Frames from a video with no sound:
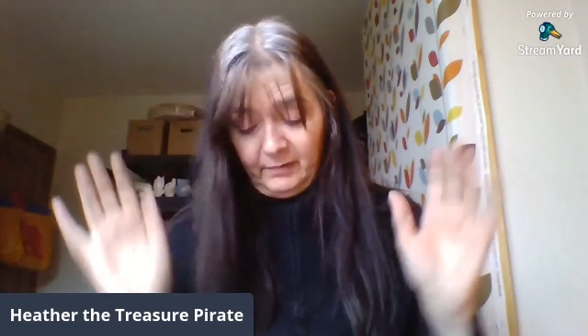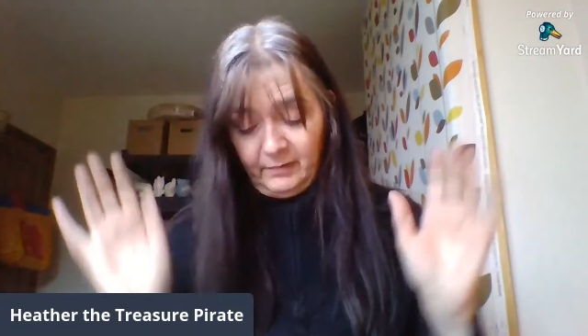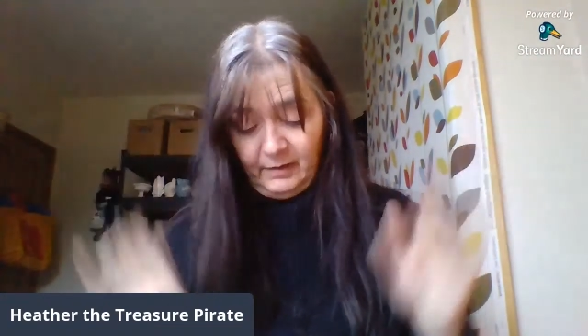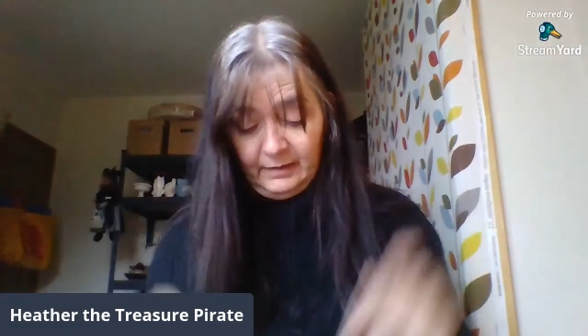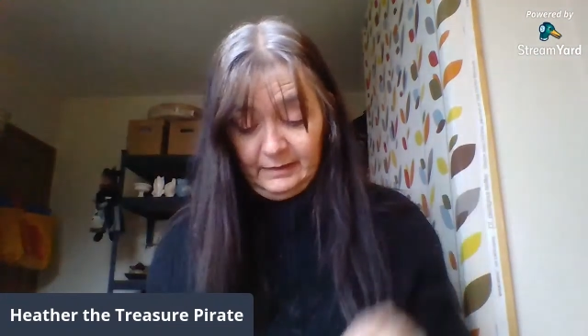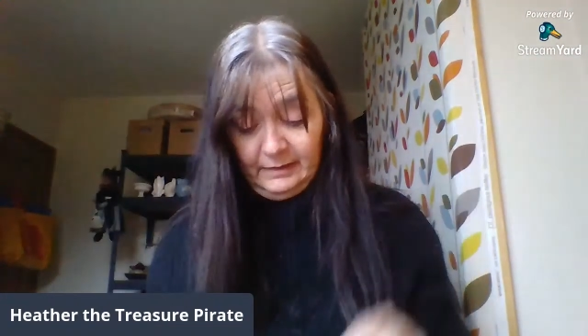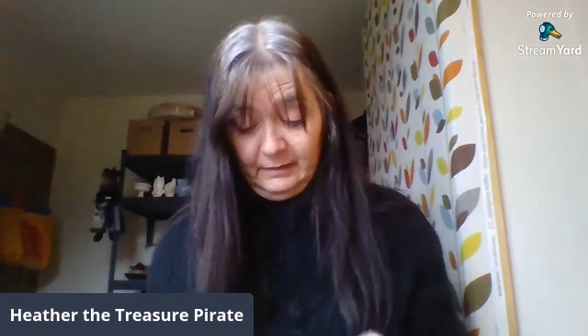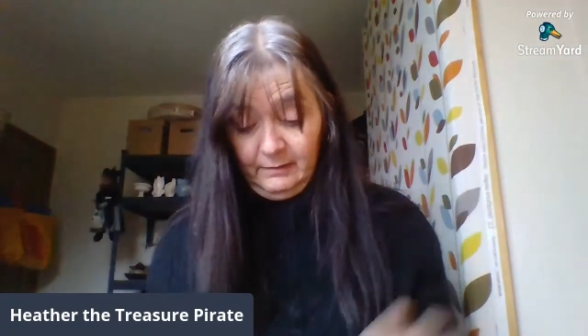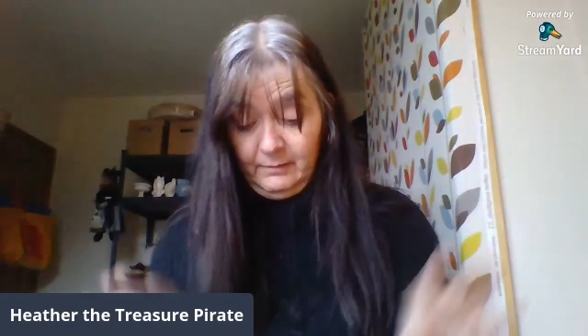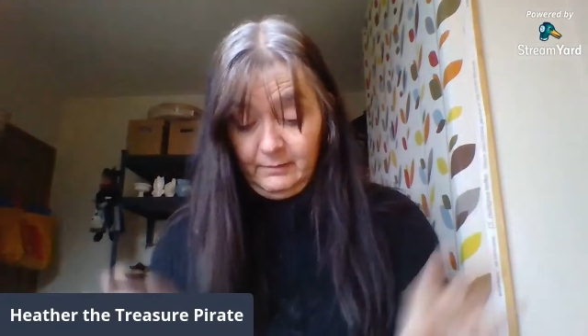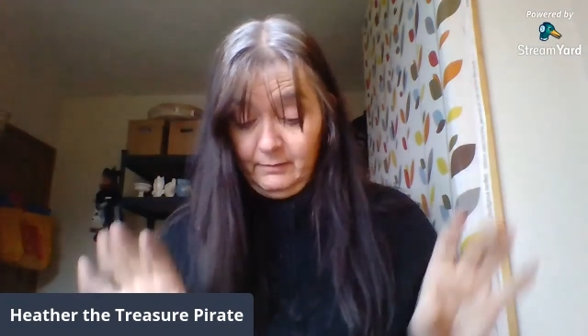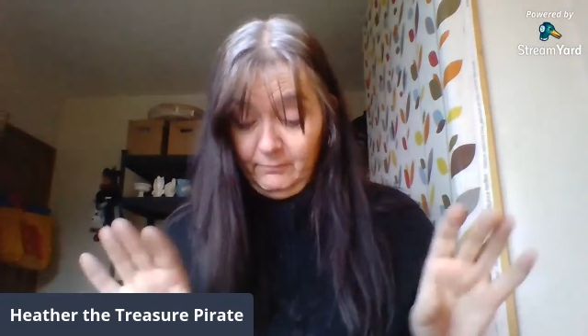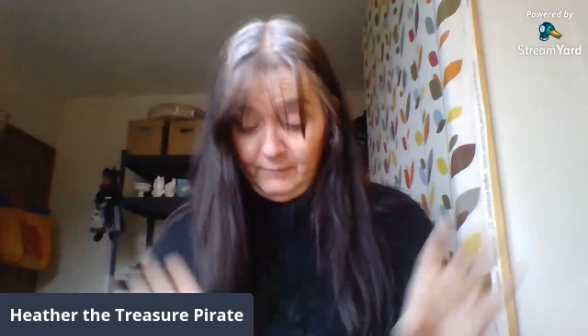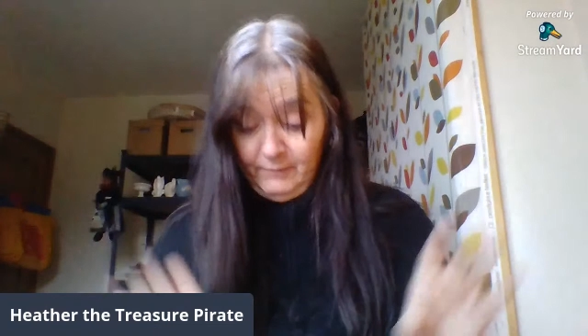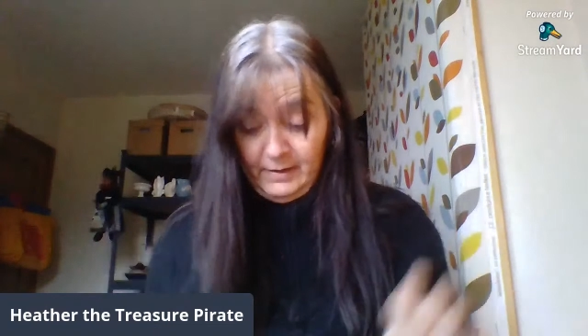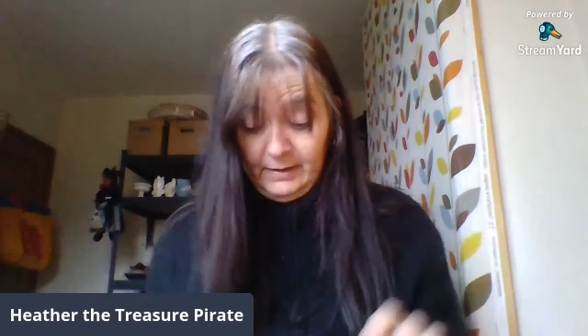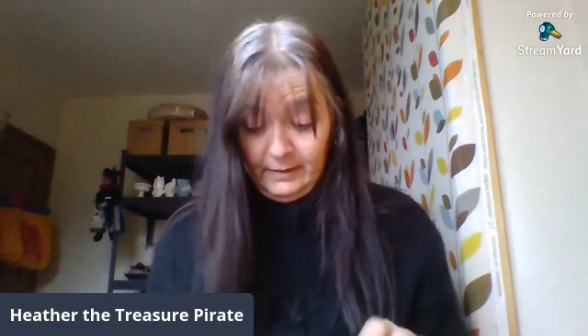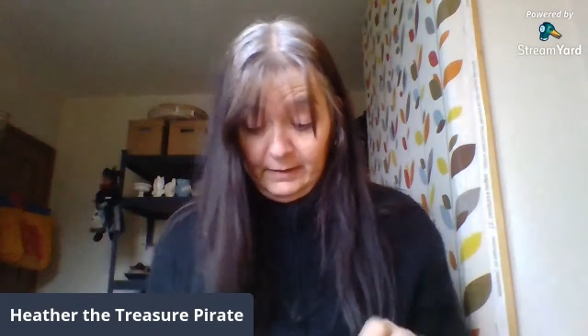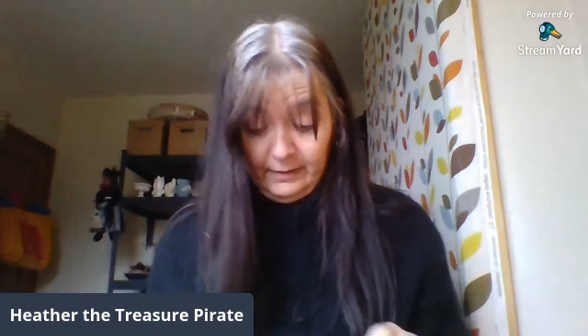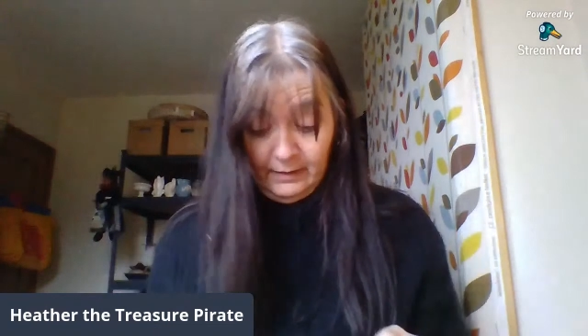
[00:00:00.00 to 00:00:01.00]
I
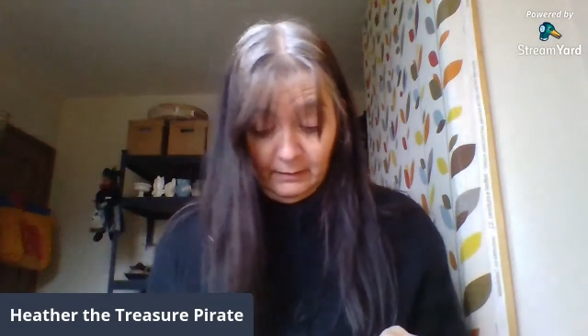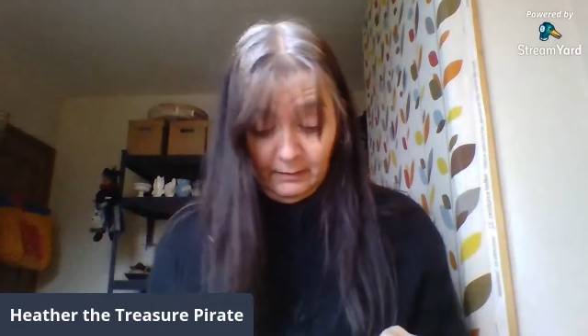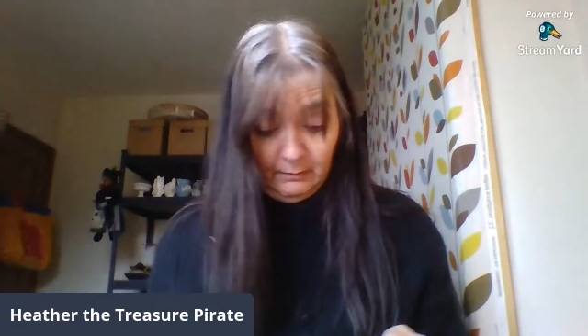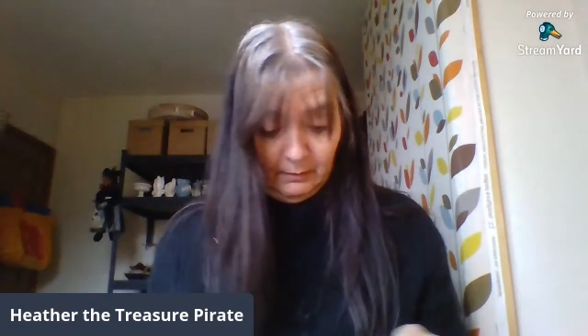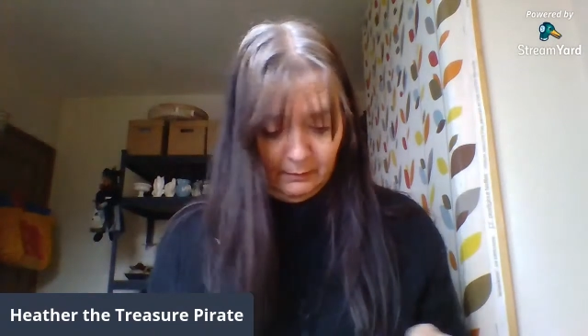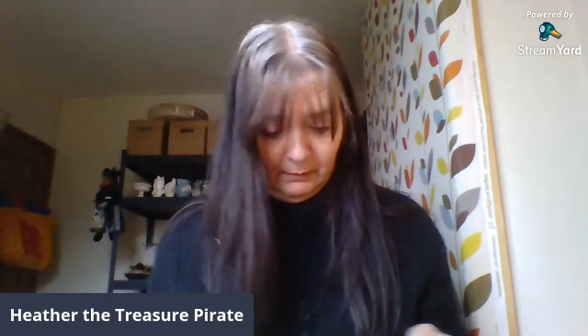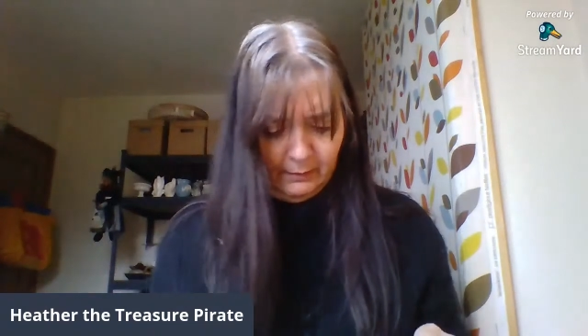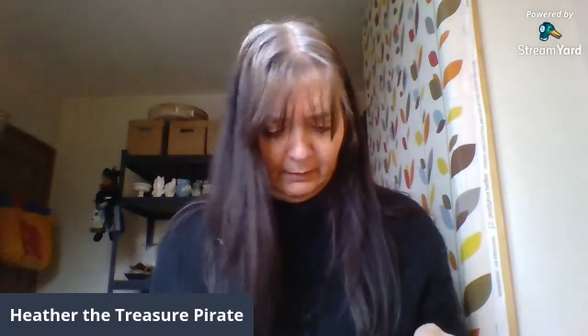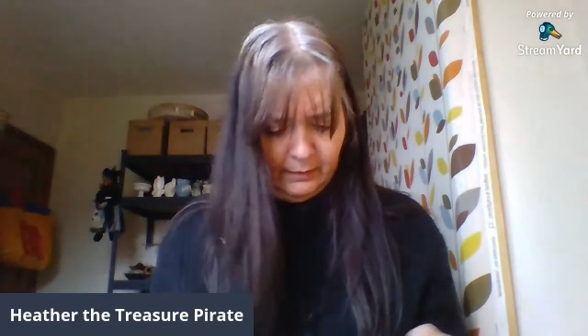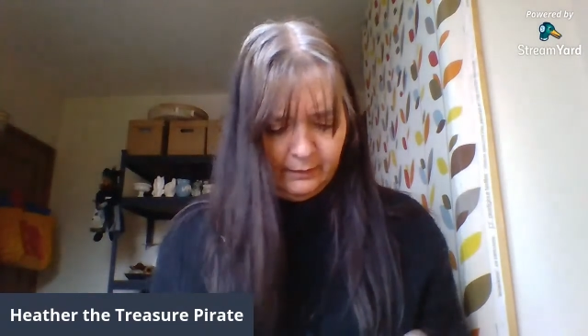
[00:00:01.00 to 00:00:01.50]
really know nothing.